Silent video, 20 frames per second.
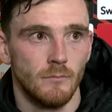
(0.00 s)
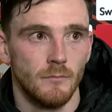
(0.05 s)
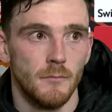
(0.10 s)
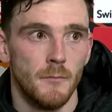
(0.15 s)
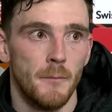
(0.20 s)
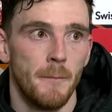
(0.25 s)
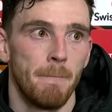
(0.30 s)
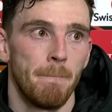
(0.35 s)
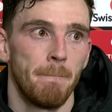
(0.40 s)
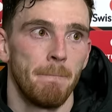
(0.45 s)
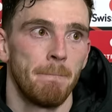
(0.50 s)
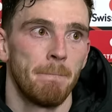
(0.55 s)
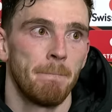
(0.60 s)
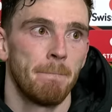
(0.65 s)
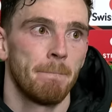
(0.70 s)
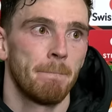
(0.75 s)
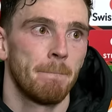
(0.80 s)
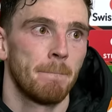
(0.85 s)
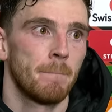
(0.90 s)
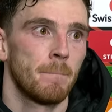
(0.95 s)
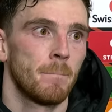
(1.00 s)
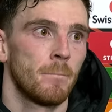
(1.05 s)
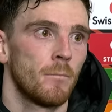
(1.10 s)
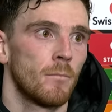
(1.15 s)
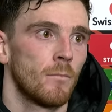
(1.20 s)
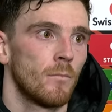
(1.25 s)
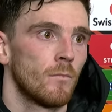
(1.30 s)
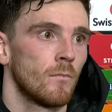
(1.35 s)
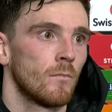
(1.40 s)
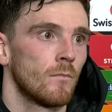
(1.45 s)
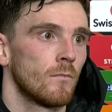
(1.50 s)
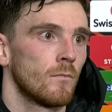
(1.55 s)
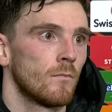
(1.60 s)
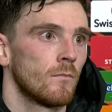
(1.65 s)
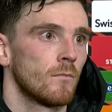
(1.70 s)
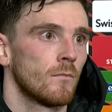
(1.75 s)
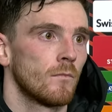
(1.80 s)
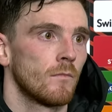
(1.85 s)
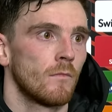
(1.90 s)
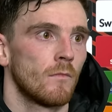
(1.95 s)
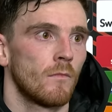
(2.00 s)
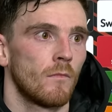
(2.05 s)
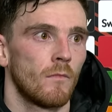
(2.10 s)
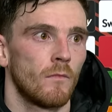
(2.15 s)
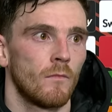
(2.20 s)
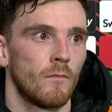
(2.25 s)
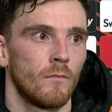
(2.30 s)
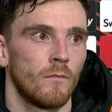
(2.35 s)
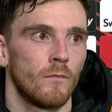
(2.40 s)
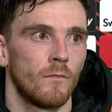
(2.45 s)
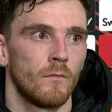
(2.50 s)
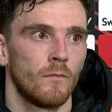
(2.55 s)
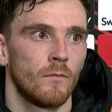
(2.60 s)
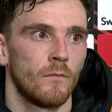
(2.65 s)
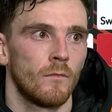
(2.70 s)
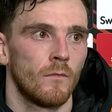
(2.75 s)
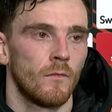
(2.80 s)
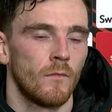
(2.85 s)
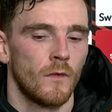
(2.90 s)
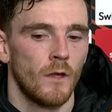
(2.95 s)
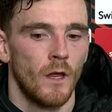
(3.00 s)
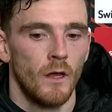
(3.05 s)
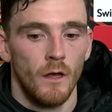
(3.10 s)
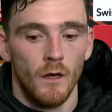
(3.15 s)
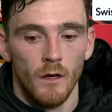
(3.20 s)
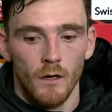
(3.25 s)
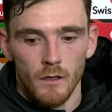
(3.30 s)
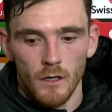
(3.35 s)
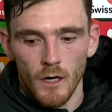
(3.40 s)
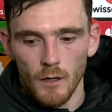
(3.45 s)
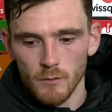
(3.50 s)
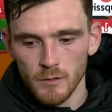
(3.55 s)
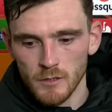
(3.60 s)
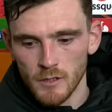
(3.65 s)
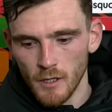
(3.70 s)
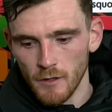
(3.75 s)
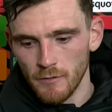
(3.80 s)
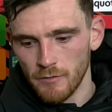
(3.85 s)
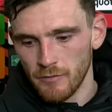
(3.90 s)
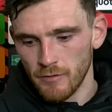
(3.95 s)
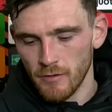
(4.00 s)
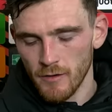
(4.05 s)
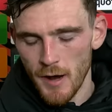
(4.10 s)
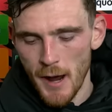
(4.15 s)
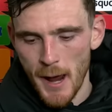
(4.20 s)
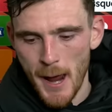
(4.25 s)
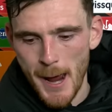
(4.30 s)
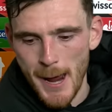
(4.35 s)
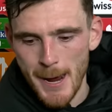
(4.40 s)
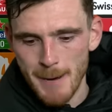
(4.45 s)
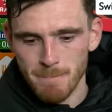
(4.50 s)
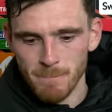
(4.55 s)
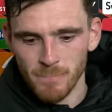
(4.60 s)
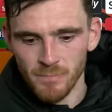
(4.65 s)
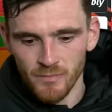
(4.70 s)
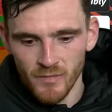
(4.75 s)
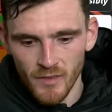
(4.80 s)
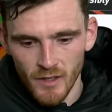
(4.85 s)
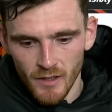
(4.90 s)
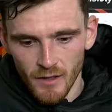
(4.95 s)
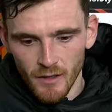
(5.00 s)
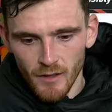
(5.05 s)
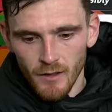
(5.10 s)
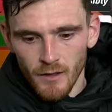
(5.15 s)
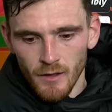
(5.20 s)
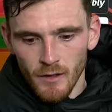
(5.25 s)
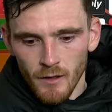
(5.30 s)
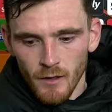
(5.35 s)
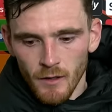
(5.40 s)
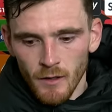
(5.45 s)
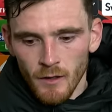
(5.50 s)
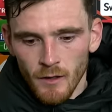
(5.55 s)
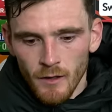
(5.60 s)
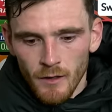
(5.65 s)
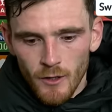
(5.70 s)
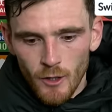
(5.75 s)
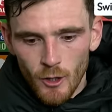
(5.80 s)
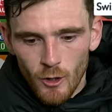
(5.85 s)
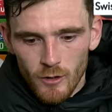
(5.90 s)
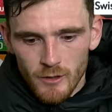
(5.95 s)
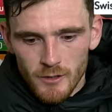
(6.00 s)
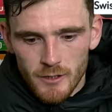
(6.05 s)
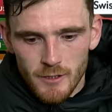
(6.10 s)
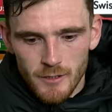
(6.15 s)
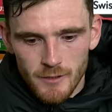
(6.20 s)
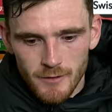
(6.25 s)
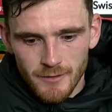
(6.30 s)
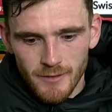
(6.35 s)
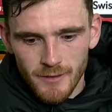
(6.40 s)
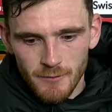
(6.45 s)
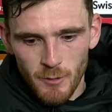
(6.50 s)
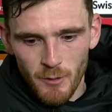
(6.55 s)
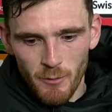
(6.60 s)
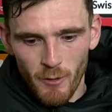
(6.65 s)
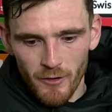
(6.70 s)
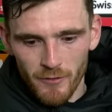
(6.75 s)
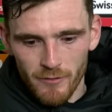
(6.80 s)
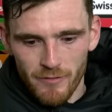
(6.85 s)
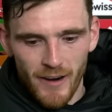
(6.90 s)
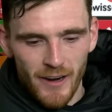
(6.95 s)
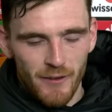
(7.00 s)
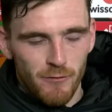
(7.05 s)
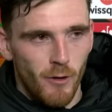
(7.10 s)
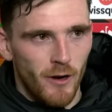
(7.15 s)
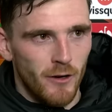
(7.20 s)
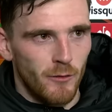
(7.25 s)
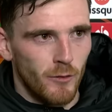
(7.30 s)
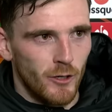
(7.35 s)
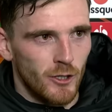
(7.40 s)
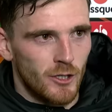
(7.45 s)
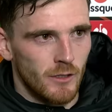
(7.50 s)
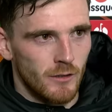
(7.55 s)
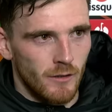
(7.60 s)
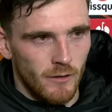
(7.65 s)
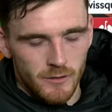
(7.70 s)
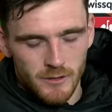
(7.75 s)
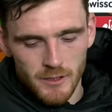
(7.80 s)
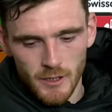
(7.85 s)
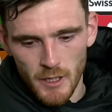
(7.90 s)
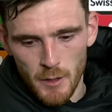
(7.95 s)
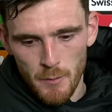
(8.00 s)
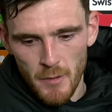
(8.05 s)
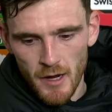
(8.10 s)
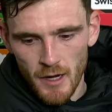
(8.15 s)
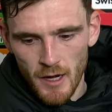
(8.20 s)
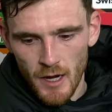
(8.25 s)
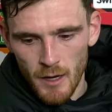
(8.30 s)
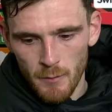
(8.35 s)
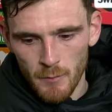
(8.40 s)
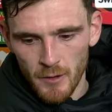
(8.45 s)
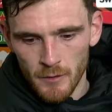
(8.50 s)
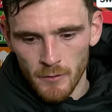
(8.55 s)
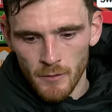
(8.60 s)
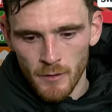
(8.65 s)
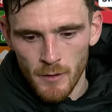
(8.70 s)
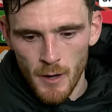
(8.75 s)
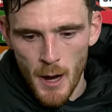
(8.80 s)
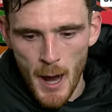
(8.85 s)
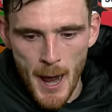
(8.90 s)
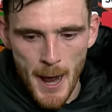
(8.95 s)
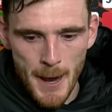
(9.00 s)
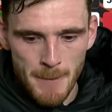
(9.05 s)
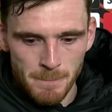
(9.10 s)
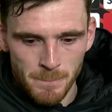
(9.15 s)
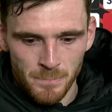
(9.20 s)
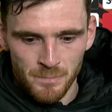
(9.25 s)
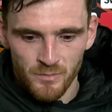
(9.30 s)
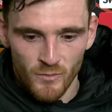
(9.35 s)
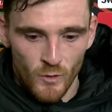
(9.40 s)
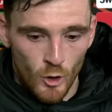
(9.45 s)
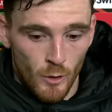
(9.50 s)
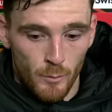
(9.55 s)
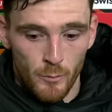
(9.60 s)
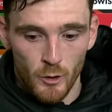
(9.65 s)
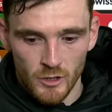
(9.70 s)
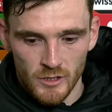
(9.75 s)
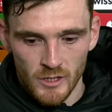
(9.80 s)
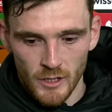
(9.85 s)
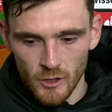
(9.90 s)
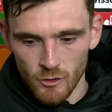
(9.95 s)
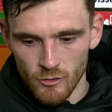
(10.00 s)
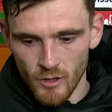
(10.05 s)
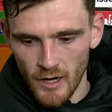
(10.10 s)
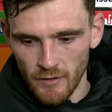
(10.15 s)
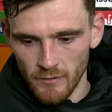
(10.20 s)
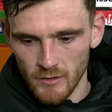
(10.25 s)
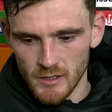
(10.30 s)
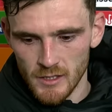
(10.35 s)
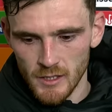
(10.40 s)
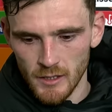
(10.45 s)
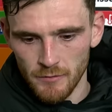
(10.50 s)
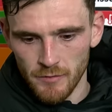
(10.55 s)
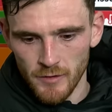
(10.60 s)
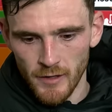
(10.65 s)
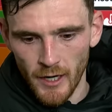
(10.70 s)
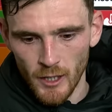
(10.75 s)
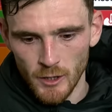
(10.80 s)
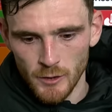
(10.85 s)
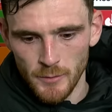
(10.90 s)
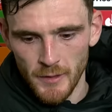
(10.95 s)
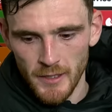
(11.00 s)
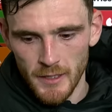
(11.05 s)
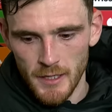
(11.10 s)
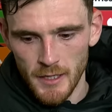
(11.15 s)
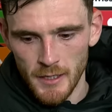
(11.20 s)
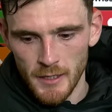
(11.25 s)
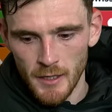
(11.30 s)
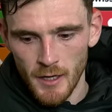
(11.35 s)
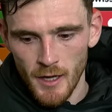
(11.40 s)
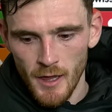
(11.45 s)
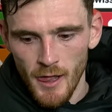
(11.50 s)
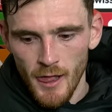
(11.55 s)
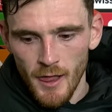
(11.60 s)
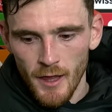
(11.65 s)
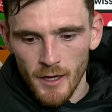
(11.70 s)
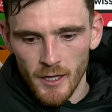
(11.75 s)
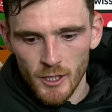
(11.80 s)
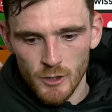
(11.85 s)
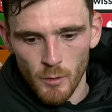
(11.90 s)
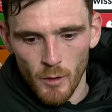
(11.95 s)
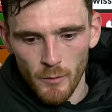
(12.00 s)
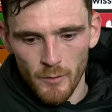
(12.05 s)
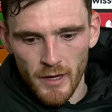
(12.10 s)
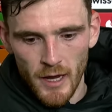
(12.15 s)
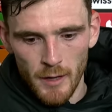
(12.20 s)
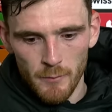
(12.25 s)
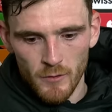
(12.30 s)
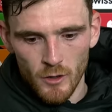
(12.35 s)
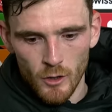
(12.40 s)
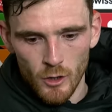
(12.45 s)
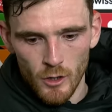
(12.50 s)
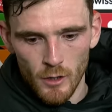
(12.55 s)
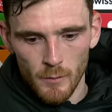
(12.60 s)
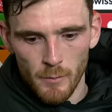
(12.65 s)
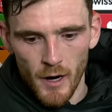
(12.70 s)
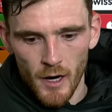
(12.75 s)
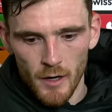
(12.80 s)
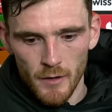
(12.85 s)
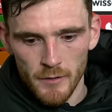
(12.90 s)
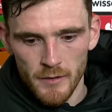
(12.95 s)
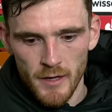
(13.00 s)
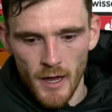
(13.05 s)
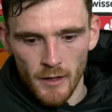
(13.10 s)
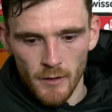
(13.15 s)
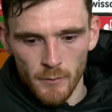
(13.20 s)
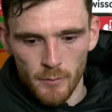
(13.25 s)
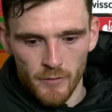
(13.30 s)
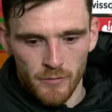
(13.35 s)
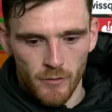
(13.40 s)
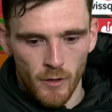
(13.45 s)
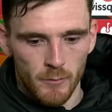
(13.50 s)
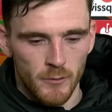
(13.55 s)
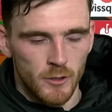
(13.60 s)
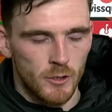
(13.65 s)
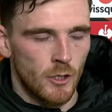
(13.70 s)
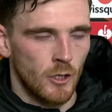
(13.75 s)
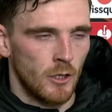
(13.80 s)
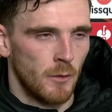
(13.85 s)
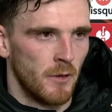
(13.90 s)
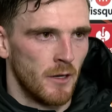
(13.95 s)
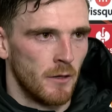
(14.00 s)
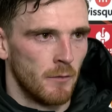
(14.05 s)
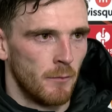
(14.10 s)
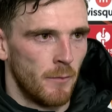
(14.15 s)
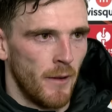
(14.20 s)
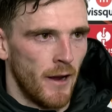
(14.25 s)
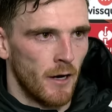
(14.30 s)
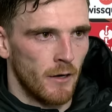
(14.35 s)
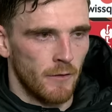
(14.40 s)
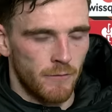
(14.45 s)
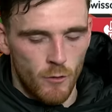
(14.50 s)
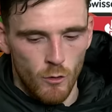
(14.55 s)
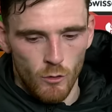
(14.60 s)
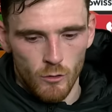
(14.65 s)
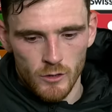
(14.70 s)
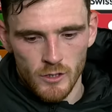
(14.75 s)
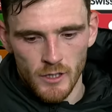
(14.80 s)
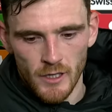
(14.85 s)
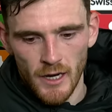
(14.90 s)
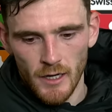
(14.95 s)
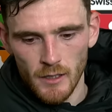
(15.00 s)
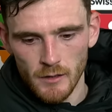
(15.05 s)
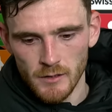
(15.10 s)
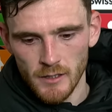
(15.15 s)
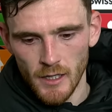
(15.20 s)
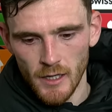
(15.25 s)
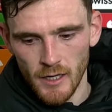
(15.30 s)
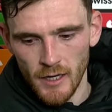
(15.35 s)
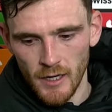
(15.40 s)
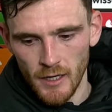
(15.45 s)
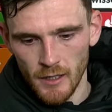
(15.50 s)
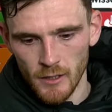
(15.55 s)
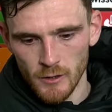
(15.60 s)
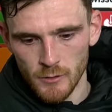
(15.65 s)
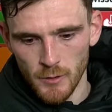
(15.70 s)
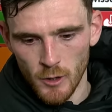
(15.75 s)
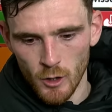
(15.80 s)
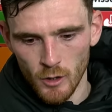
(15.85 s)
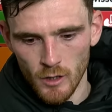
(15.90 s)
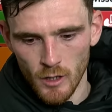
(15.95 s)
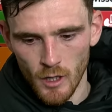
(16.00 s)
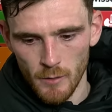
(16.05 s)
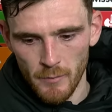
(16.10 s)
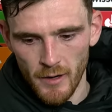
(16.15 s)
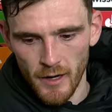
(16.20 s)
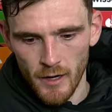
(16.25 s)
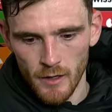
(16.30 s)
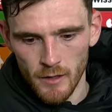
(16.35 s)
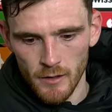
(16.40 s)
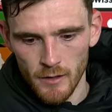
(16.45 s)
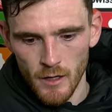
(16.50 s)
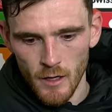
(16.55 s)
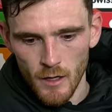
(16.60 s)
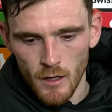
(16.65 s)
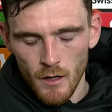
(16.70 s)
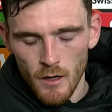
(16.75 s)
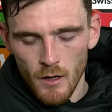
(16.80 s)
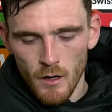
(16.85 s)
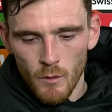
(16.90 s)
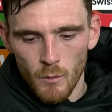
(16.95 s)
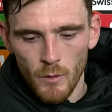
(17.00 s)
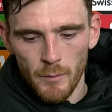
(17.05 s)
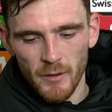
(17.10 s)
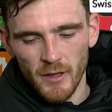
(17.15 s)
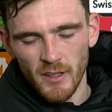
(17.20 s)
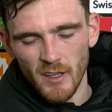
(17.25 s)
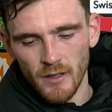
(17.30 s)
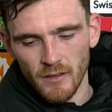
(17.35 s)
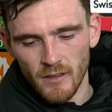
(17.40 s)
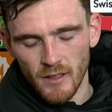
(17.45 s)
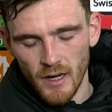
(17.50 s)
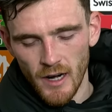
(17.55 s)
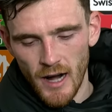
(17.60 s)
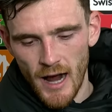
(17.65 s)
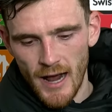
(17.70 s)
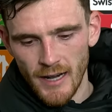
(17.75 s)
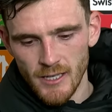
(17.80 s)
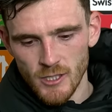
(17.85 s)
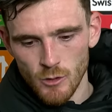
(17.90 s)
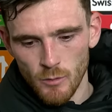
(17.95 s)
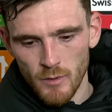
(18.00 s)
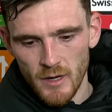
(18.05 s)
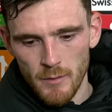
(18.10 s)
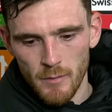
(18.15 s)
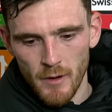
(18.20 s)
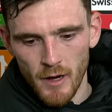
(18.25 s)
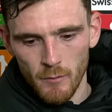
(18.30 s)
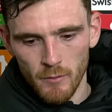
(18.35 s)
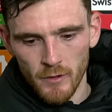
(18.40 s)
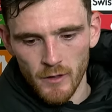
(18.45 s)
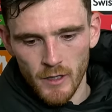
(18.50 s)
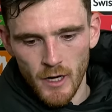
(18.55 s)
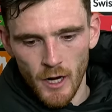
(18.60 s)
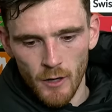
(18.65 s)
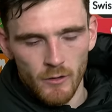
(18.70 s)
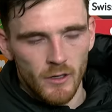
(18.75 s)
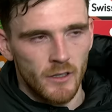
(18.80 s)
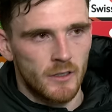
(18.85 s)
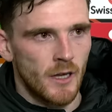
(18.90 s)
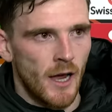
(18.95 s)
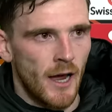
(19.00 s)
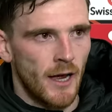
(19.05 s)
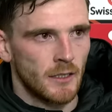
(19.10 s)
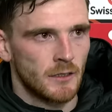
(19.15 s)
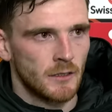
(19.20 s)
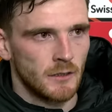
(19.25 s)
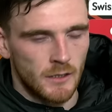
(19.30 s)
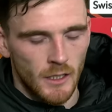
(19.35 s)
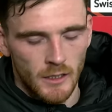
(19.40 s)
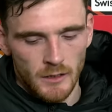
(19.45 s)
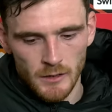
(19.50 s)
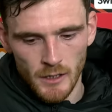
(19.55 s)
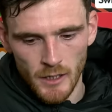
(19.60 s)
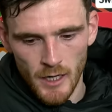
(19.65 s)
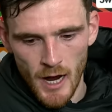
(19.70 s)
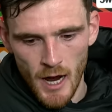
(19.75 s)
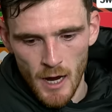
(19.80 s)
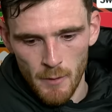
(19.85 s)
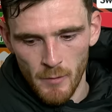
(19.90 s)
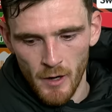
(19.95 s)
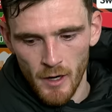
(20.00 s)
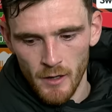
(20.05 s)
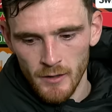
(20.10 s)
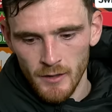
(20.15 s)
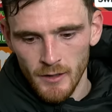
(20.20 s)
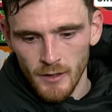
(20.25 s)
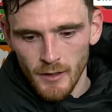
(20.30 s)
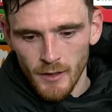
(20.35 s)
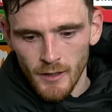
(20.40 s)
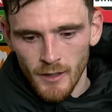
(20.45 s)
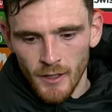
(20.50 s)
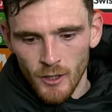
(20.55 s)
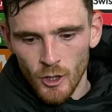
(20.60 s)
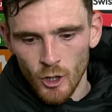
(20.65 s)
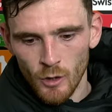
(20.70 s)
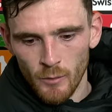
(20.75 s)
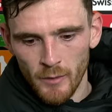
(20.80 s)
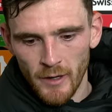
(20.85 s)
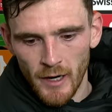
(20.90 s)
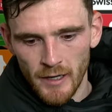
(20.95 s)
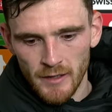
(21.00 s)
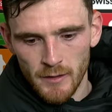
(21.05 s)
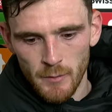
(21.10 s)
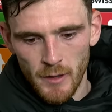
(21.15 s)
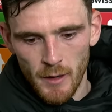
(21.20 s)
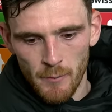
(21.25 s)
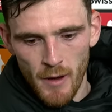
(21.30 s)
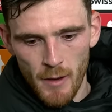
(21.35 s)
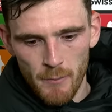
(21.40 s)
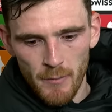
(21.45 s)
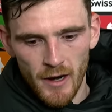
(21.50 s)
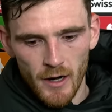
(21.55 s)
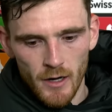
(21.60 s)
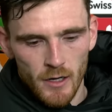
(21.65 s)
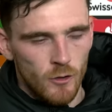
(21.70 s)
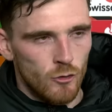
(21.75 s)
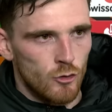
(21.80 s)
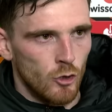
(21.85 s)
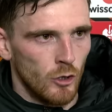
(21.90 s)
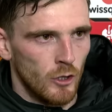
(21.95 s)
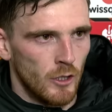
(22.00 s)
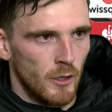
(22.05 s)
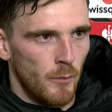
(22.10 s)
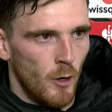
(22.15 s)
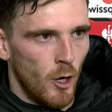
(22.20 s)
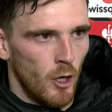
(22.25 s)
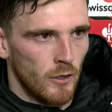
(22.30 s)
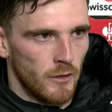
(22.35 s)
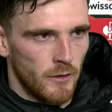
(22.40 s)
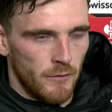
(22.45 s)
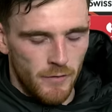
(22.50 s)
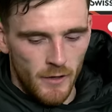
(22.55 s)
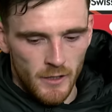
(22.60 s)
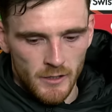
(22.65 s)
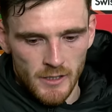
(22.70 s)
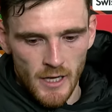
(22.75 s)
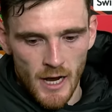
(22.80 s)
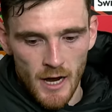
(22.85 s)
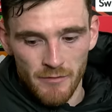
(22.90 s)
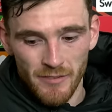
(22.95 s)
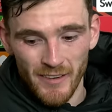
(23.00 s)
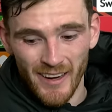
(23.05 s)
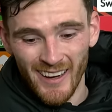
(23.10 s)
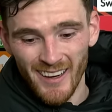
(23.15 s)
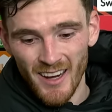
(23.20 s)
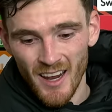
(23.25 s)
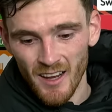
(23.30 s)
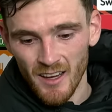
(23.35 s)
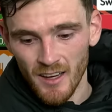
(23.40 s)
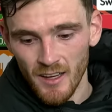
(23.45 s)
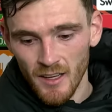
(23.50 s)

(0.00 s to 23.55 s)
well done. It looked like a really, really hard-fought victory. Yeah, it was tough. Um, you know, it's, we won five one, which is obviously the main aim, and um, you know, puts us in the driving seat for next week, and it's what we came to do. But yeah, the performance could have been better, of course. In certain areas, we could have done better, and we played into their hands a wee bit with our counter attacks and things like that. But you know, we had to be a bit better controlling the ball in the first half, and then